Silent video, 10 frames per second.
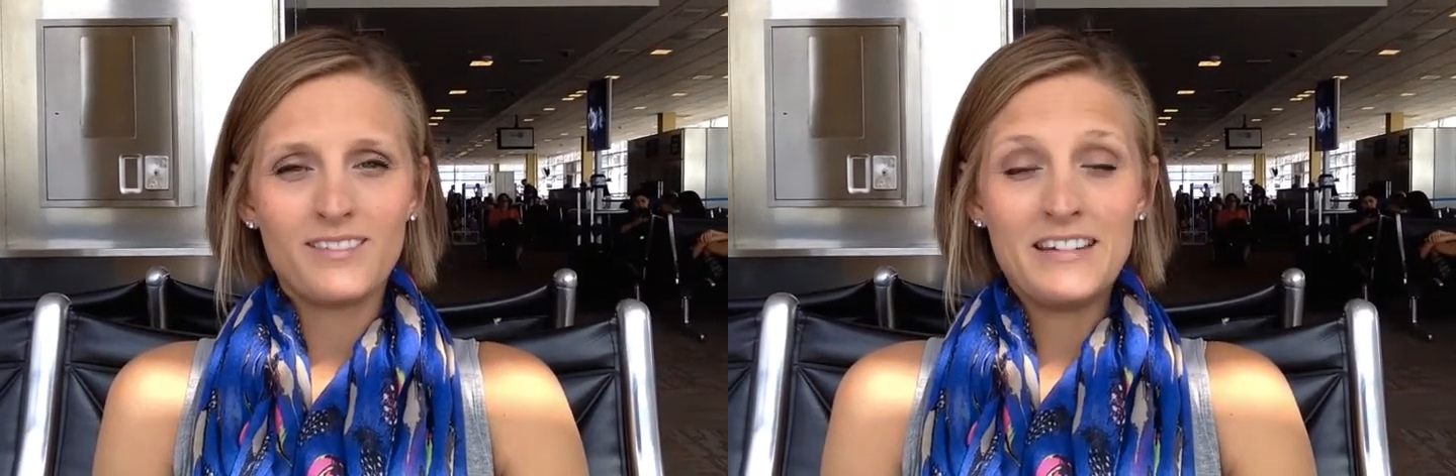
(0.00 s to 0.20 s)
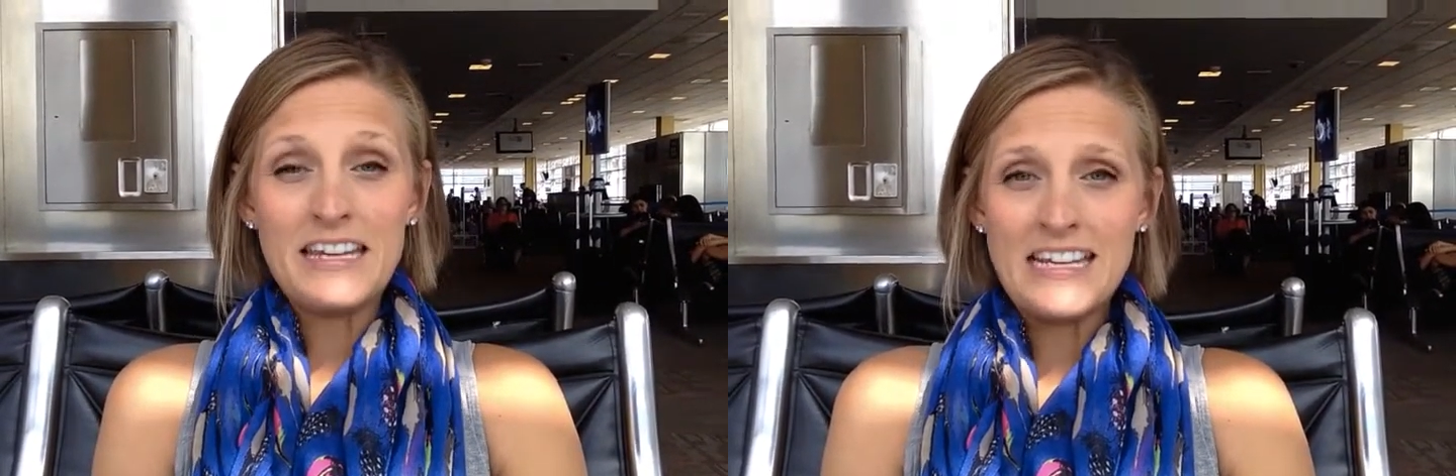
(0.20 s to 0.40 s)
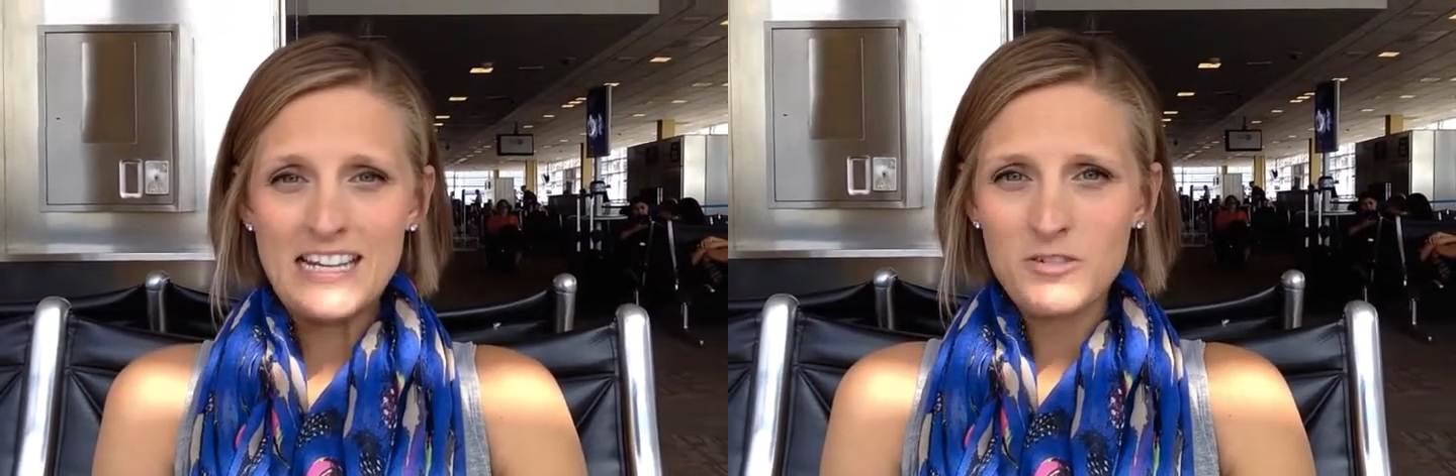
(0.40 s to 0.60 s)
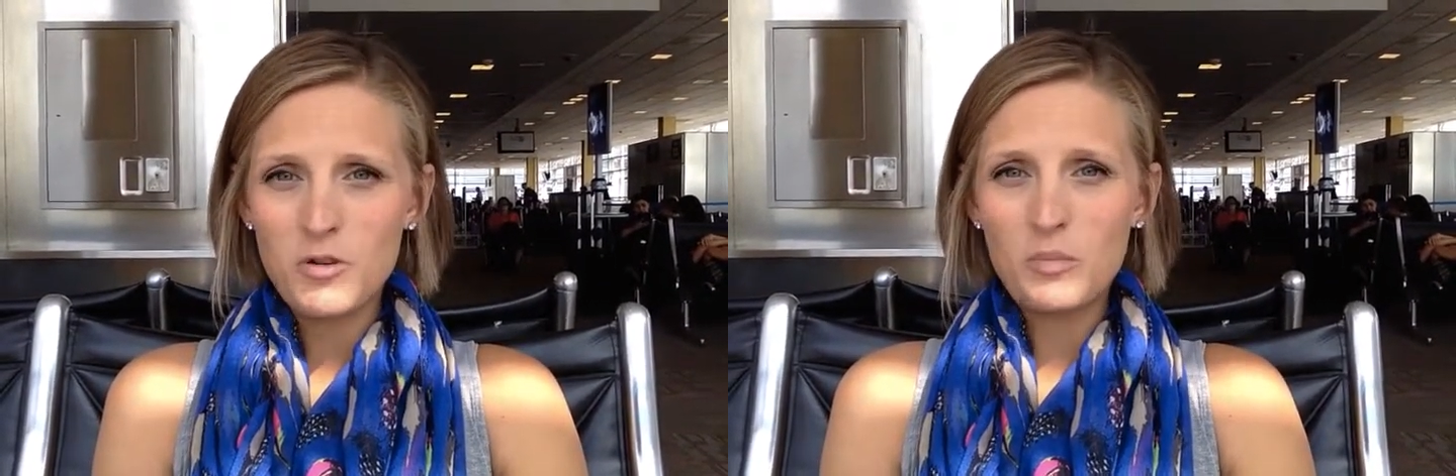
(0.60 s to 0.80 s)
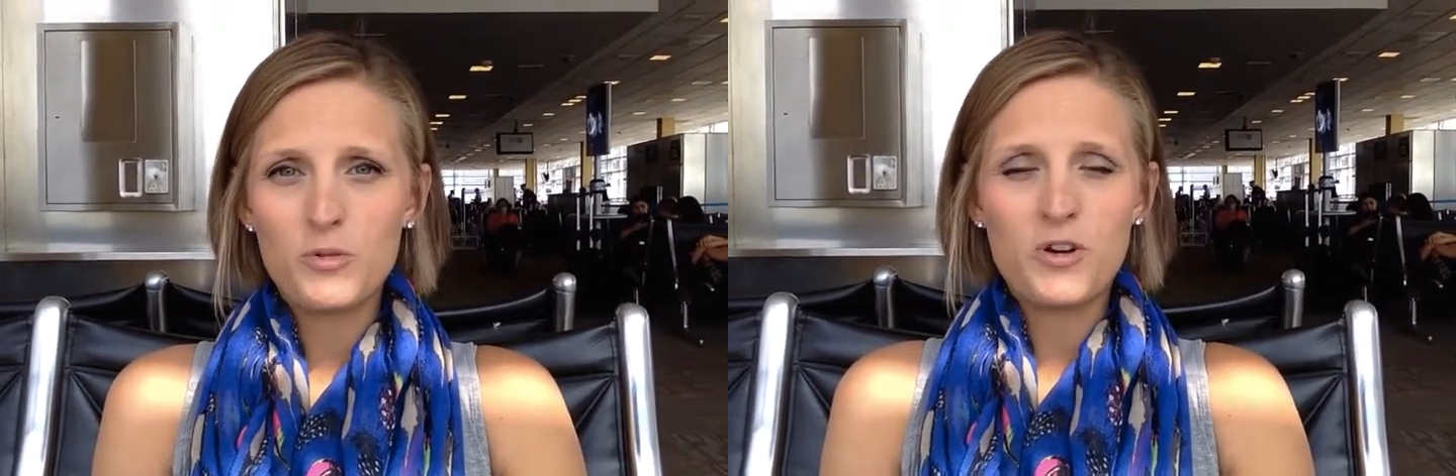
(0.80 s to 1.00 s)
need
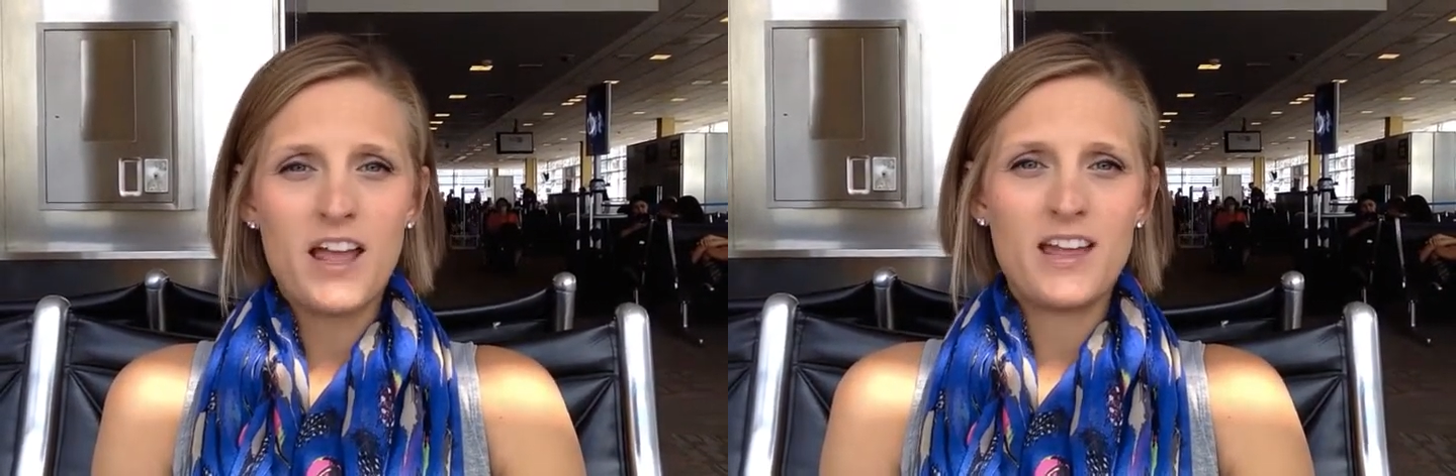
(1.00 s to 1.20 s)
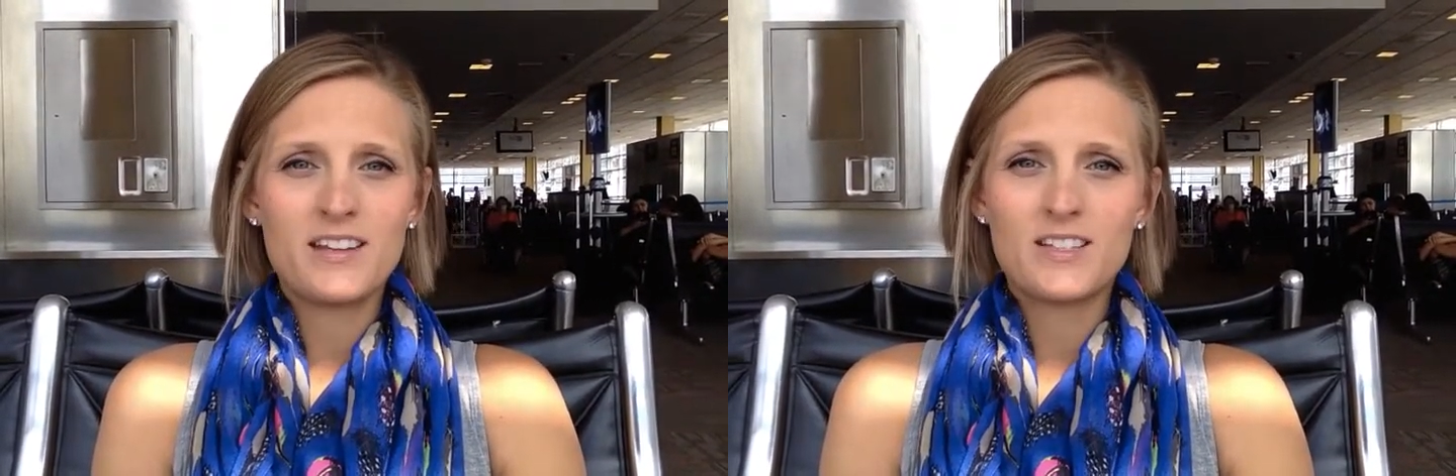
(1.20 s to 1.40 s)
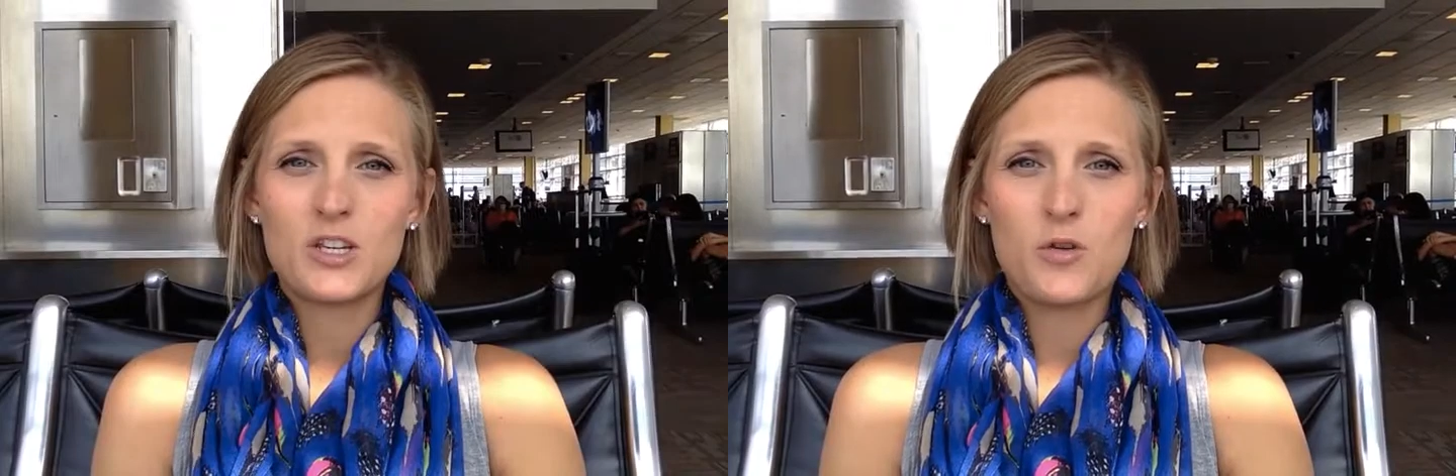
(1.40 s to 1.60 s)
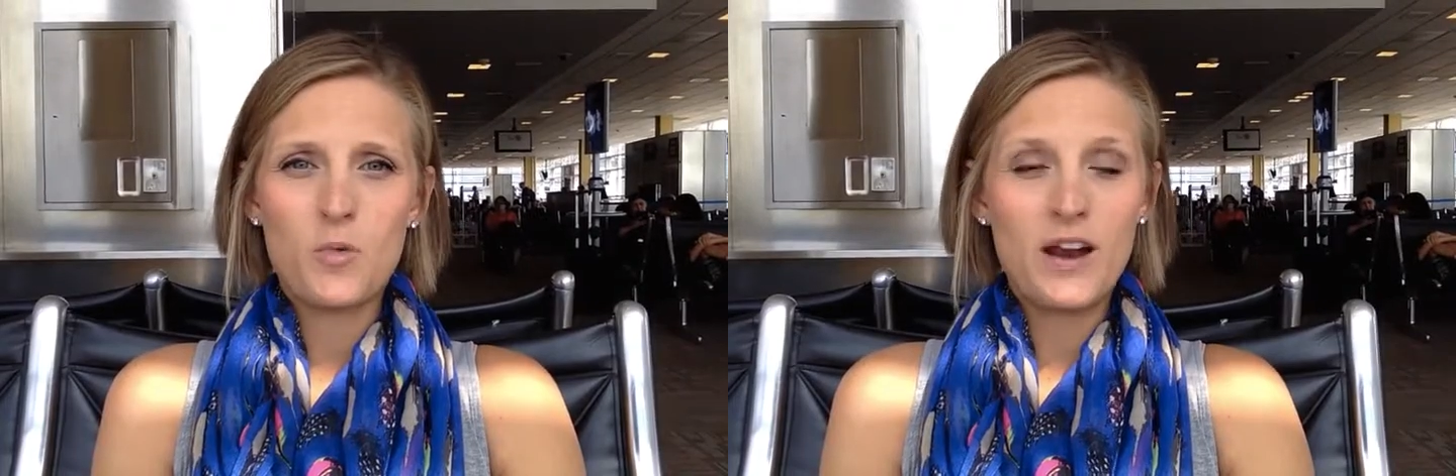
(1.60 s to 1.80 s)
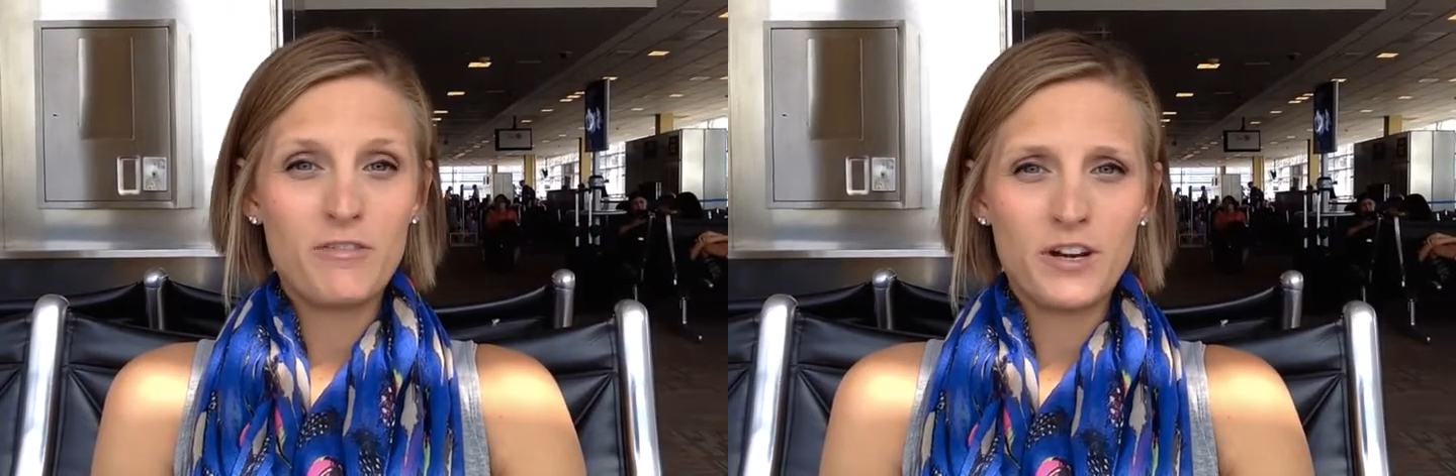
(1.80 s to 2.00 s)
or praise or
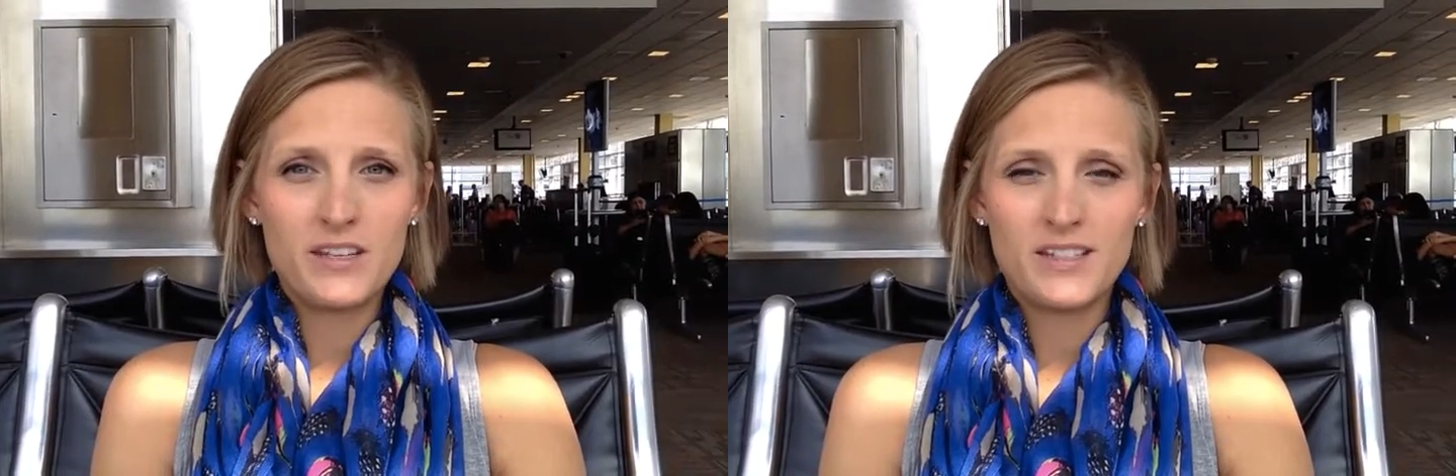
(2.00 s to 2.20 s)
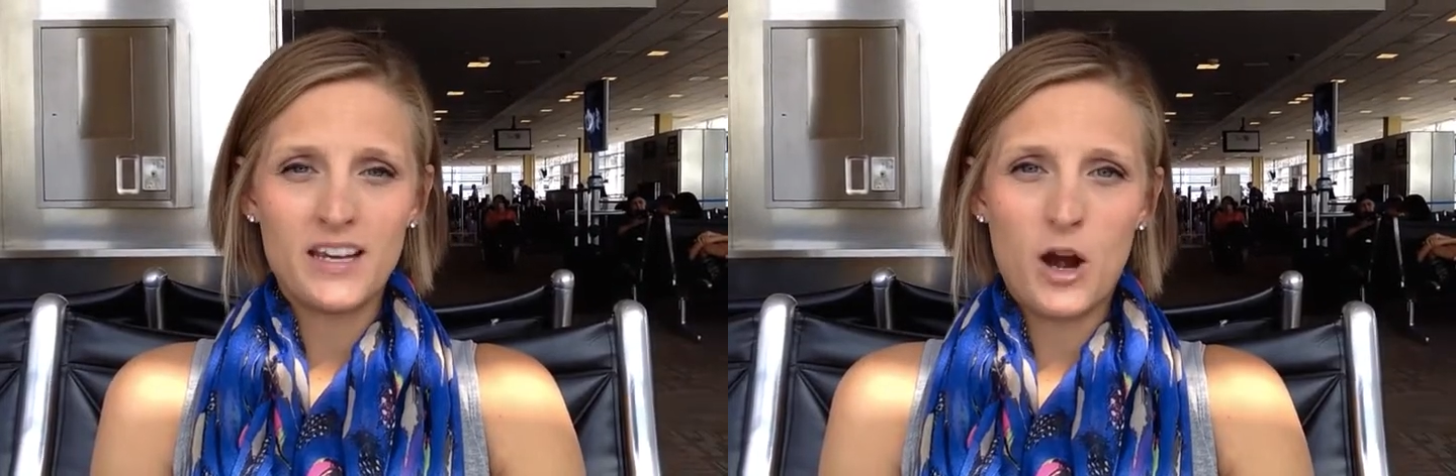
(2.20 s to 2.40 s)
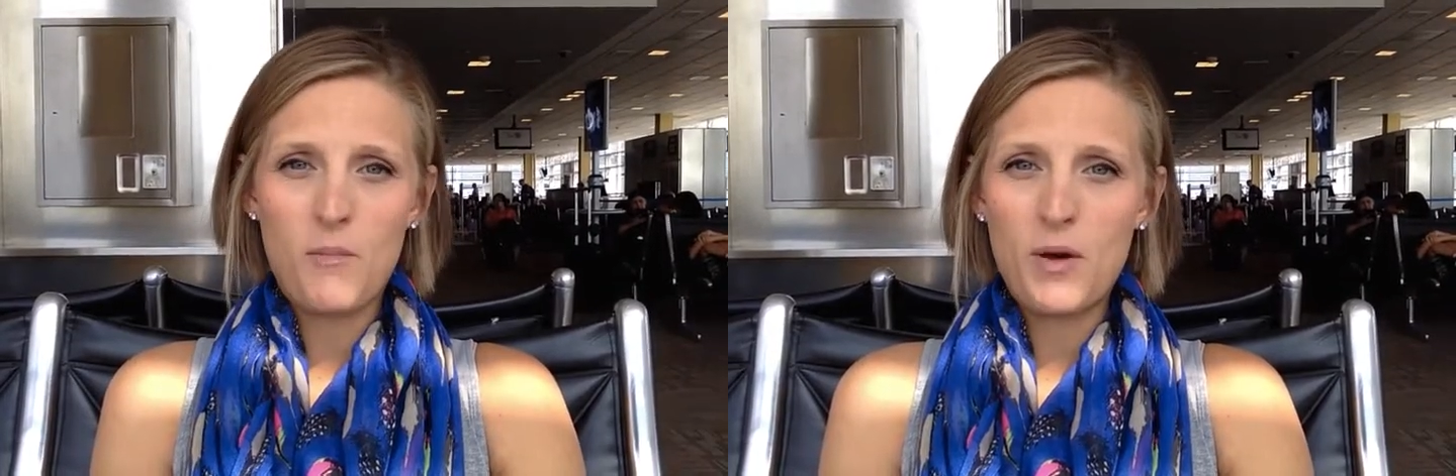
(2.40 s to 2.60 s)
whatever is in our